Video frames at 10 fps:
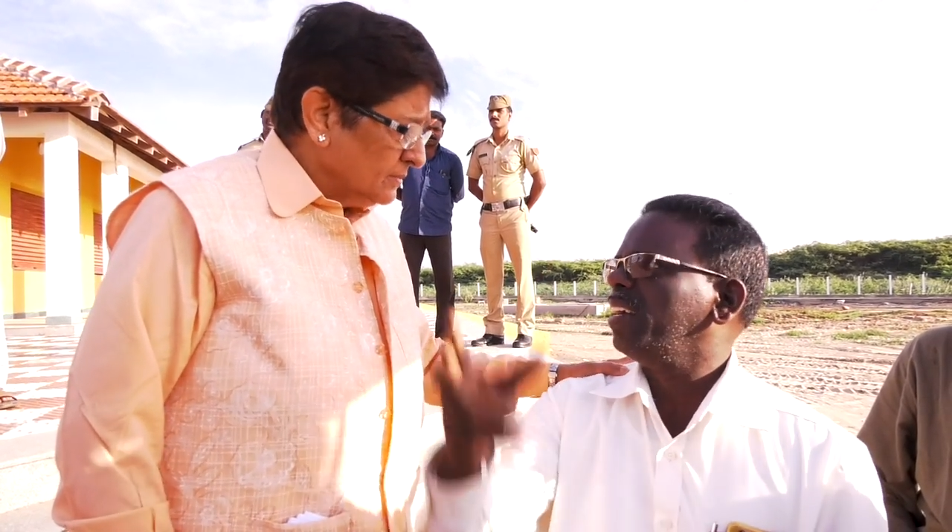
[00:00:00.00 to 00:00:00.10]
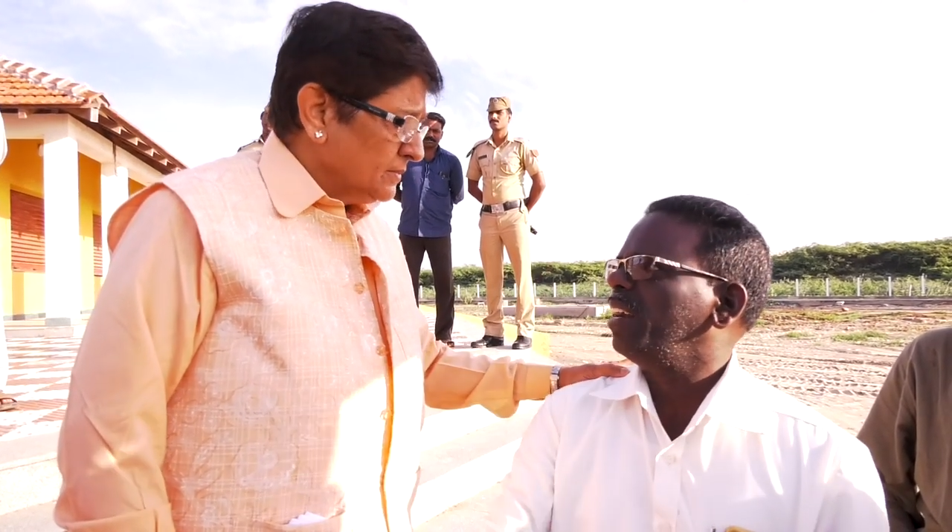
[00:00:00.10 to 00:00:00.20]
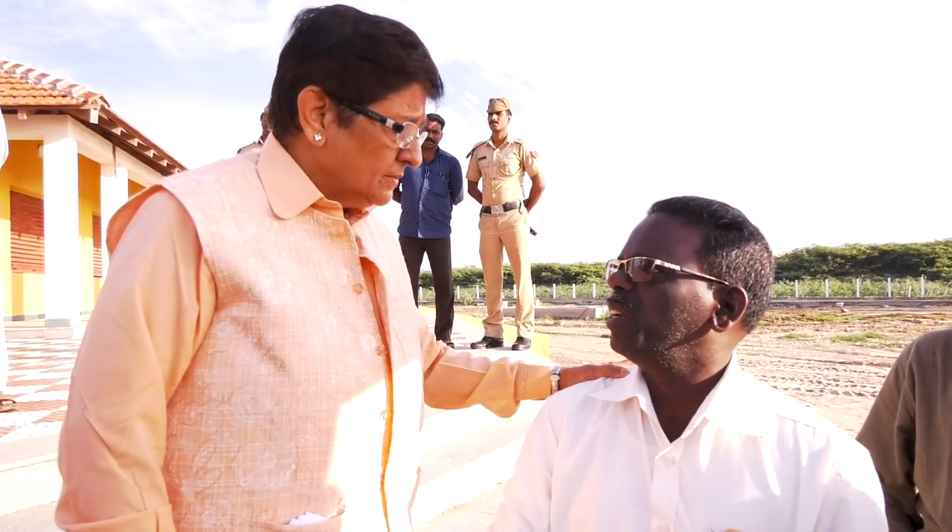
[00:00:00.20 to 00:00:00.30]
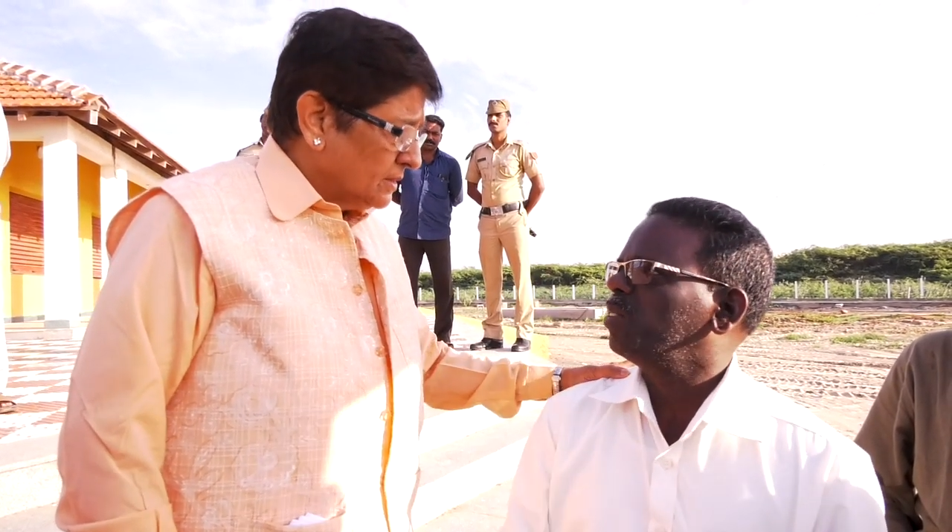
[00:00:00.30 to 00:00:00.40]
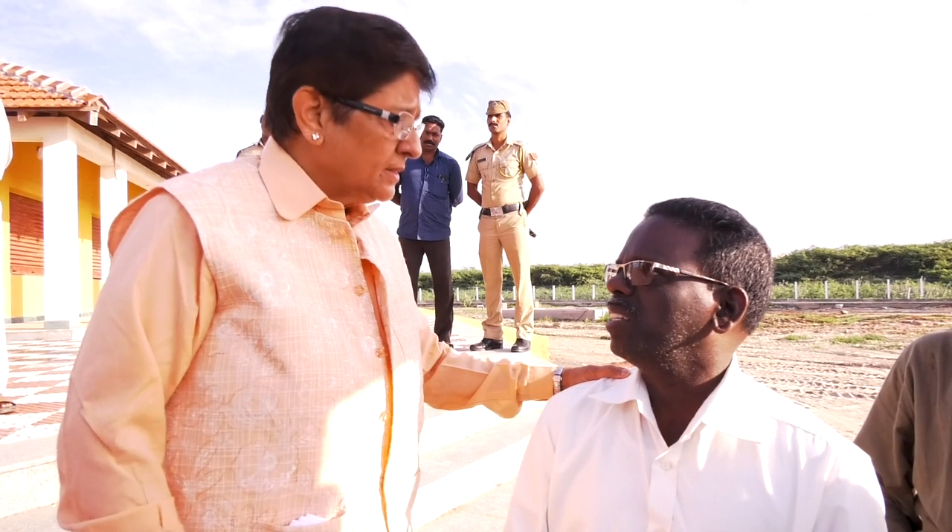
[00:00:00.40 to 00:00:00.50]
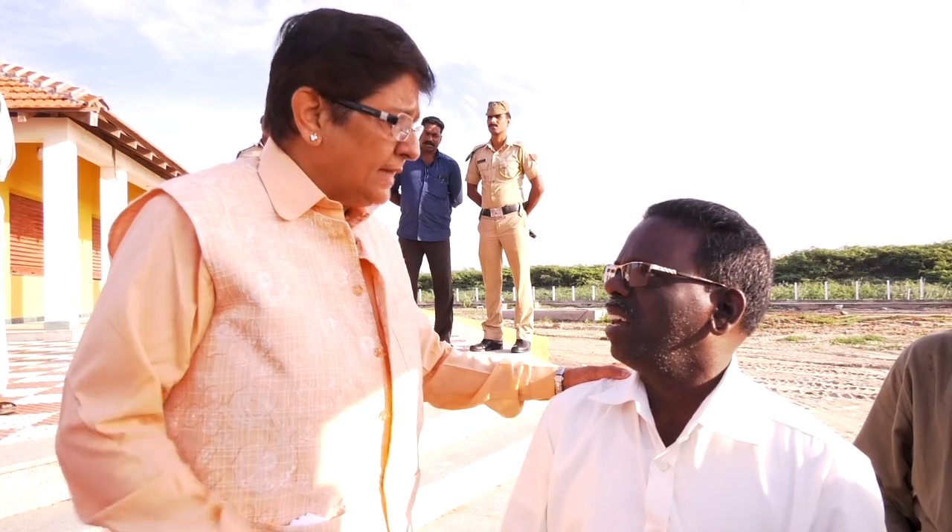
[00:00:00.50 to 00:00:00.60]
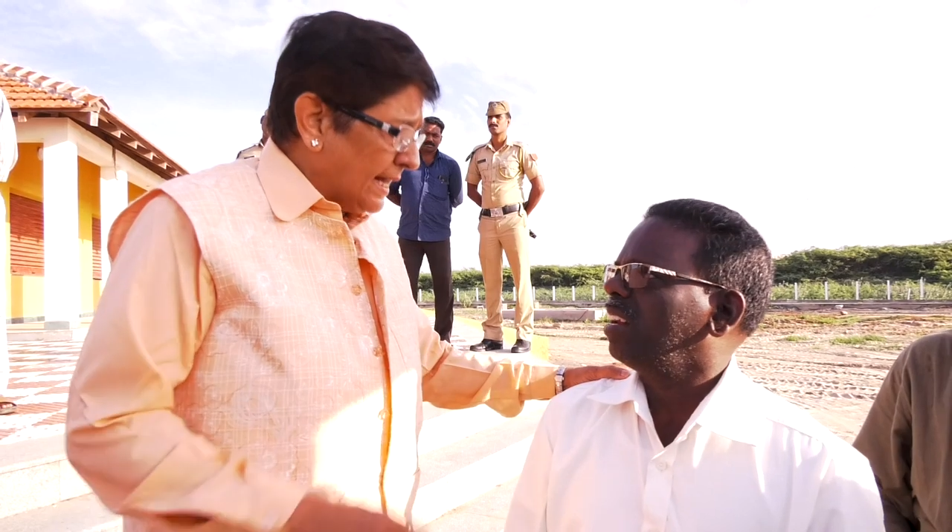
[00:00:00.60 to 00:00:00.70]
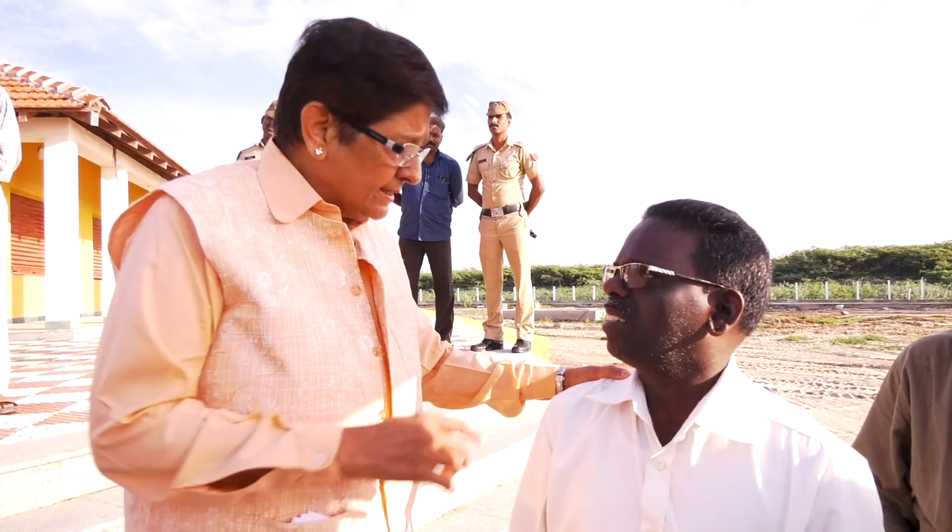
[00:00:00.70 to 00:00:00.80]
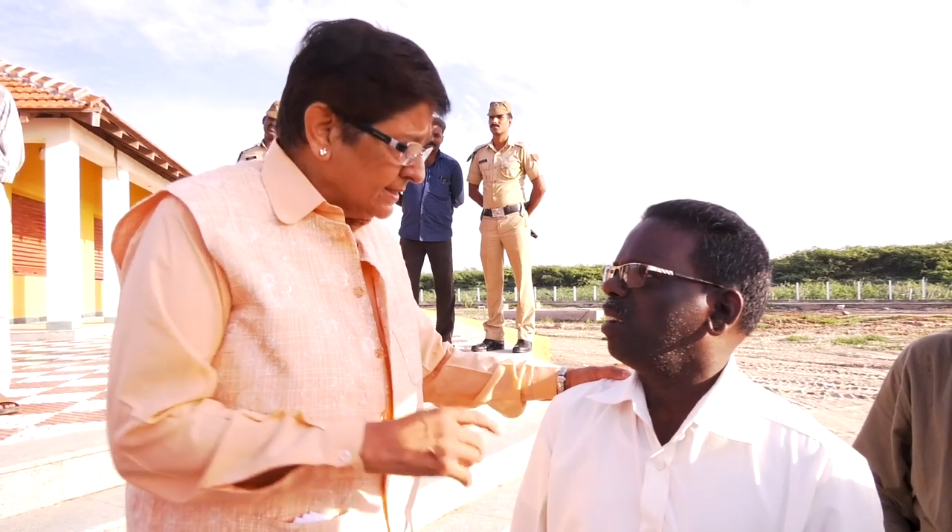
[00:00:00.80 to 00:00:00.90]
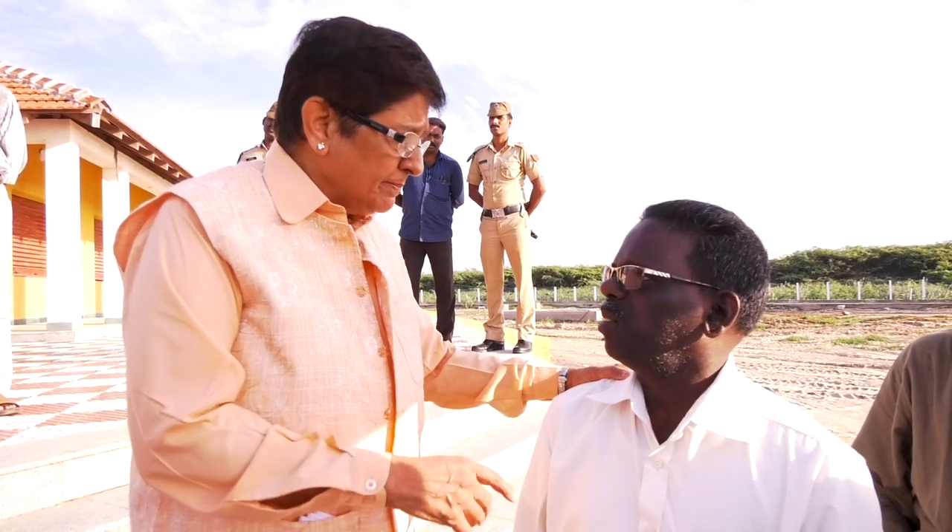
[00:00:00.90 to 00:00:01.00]
carried out there.
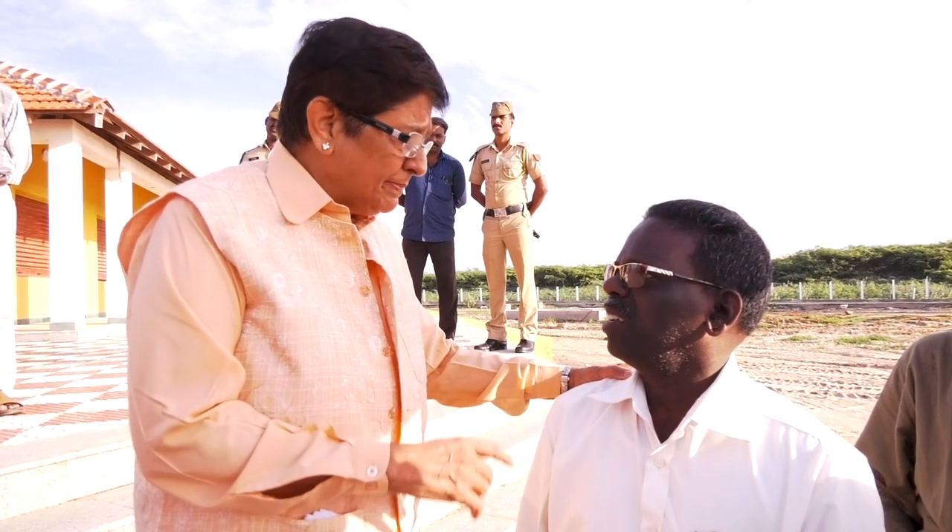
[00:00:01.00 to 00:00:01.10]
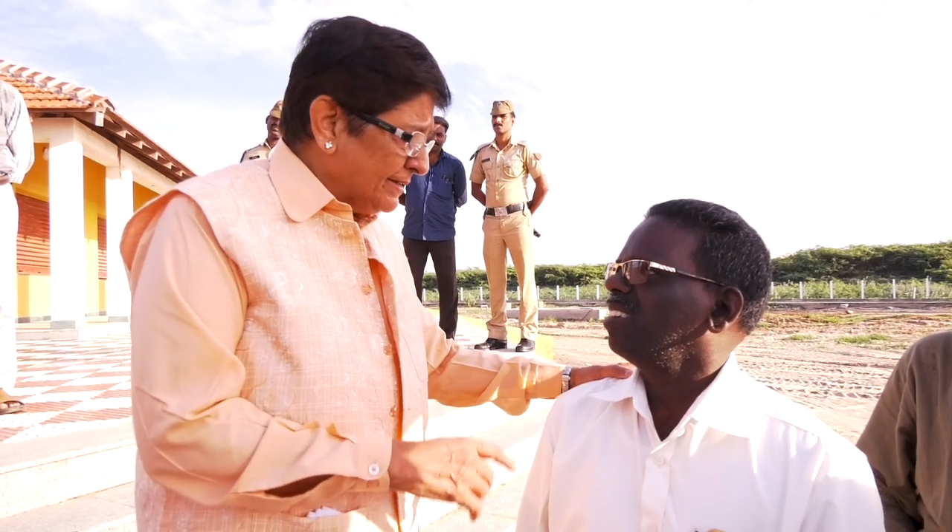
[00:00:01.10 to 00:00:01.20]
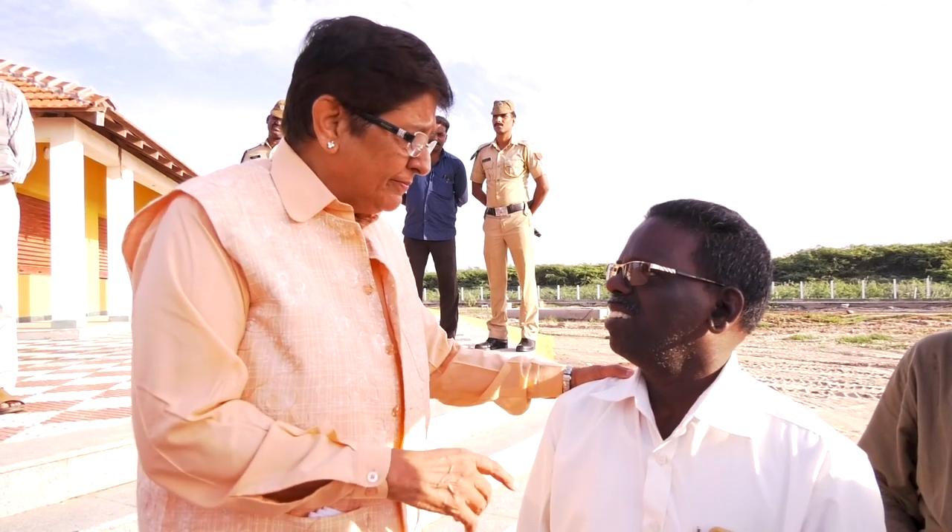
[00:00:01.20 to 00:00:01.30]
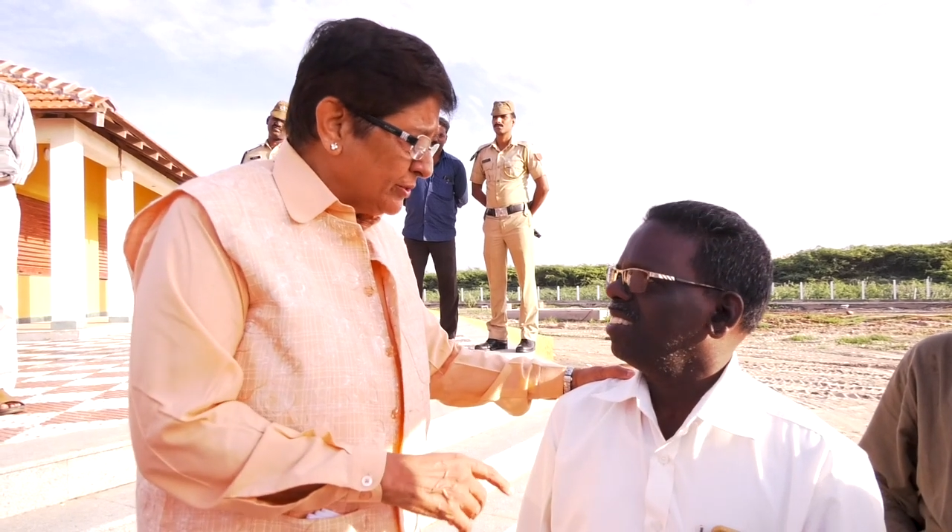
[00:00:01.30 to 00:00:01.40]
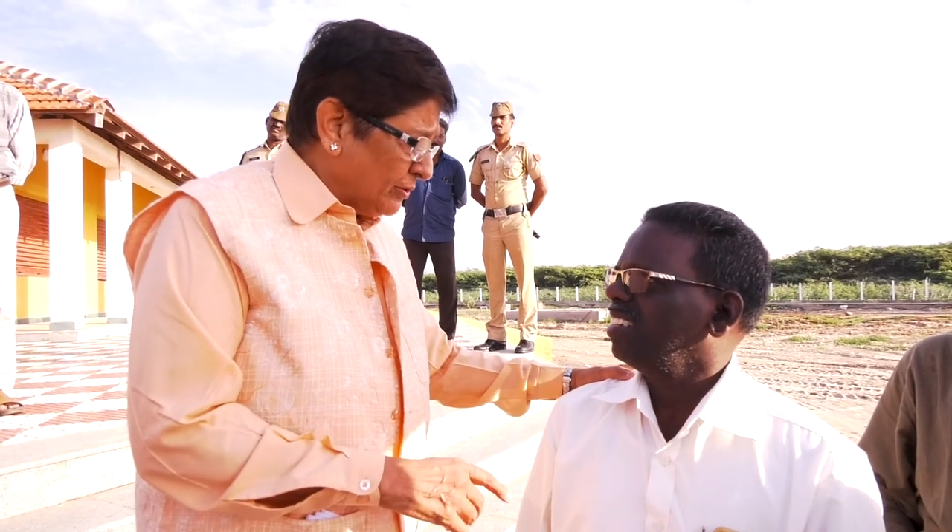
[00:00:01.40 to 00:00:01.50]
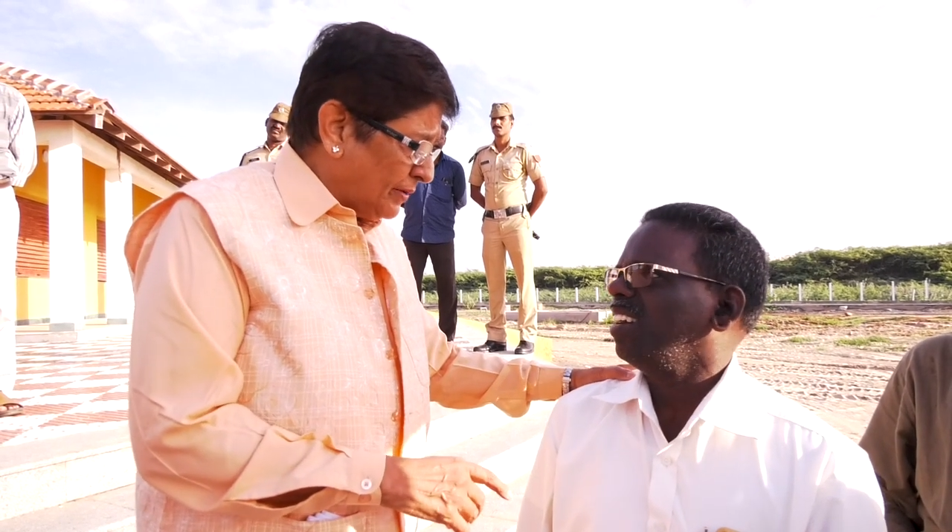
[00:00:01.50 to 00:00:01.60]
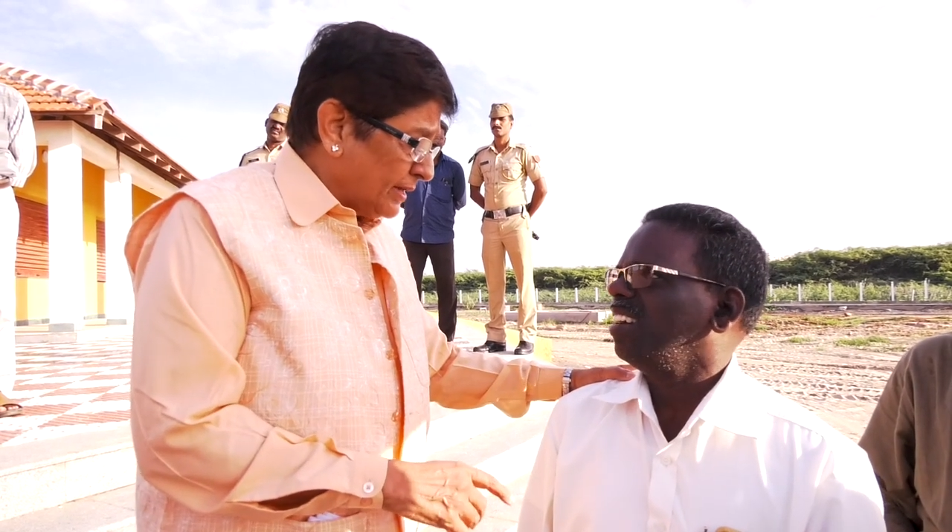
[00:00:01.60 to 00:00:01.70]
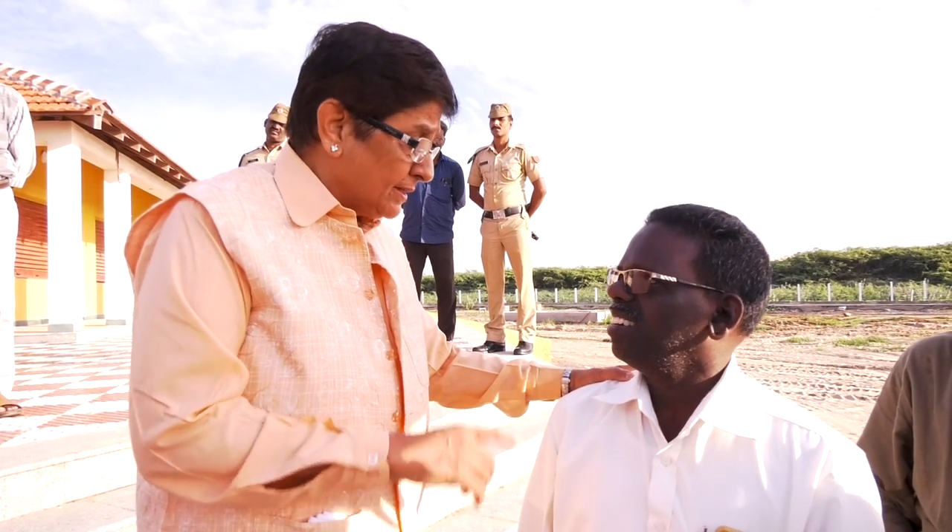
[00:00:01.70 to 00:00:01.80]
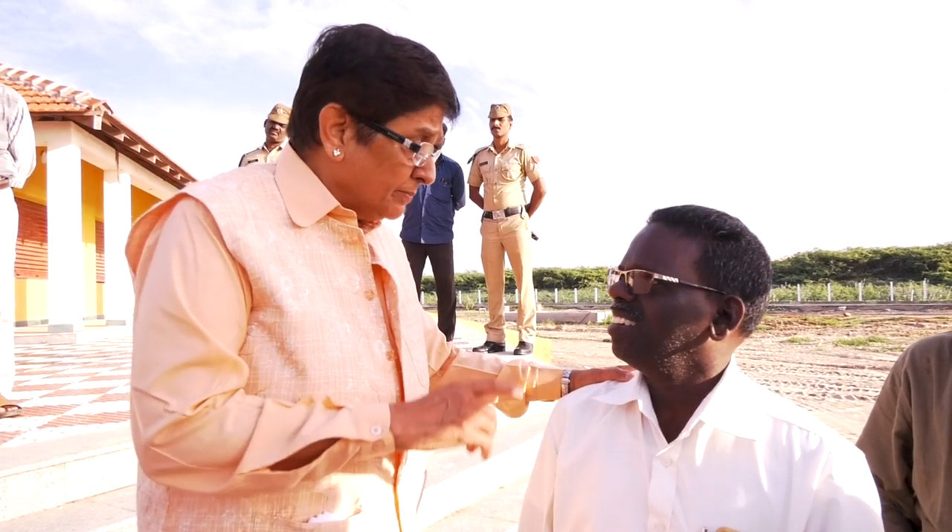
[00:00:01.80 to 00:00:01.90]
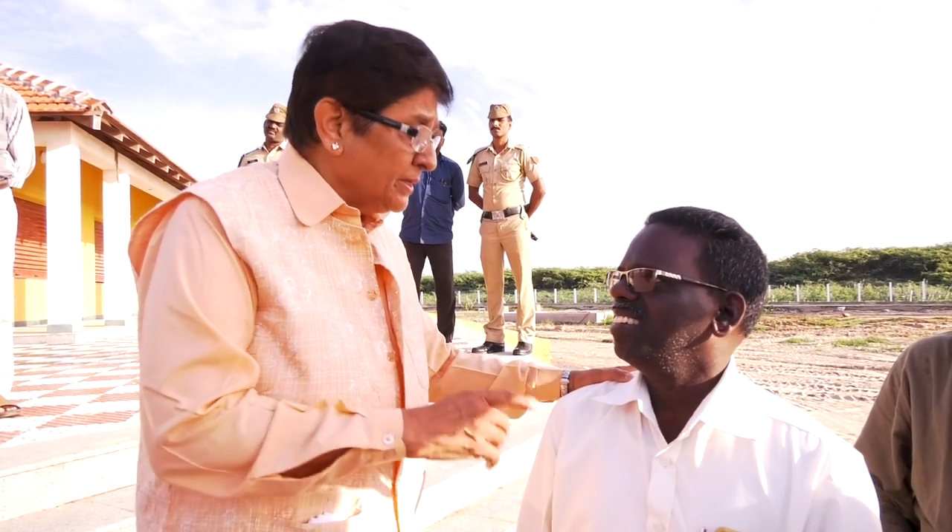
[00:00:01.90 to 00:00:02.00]
That is the benefit of yeah. our
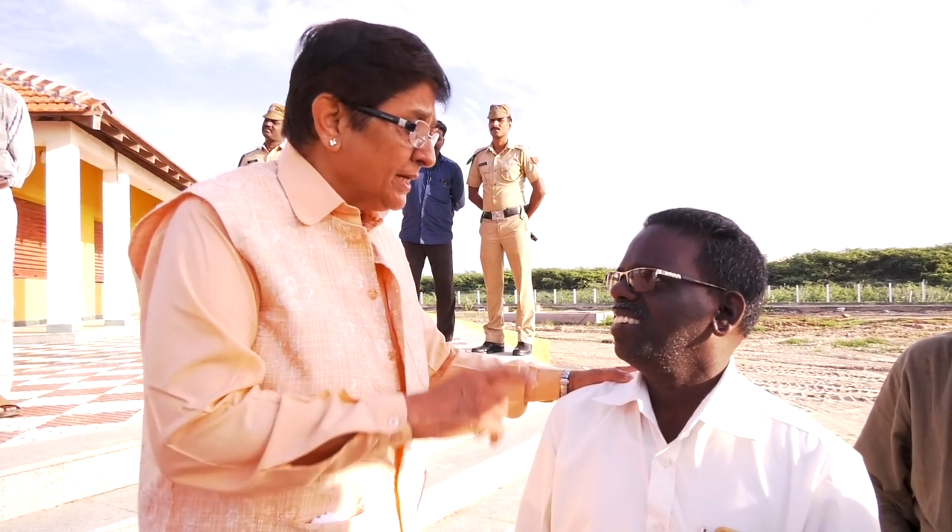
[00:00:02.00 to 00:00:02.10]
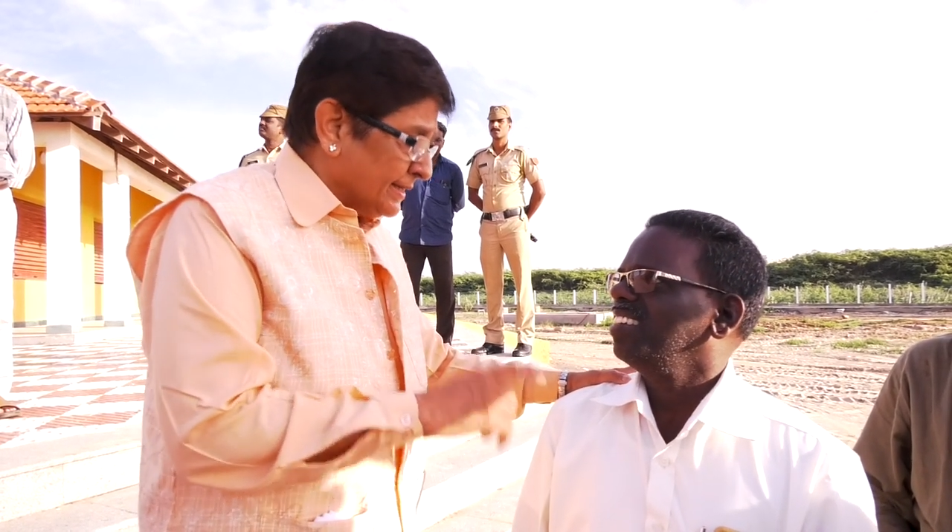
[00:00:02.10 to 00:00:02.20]
coming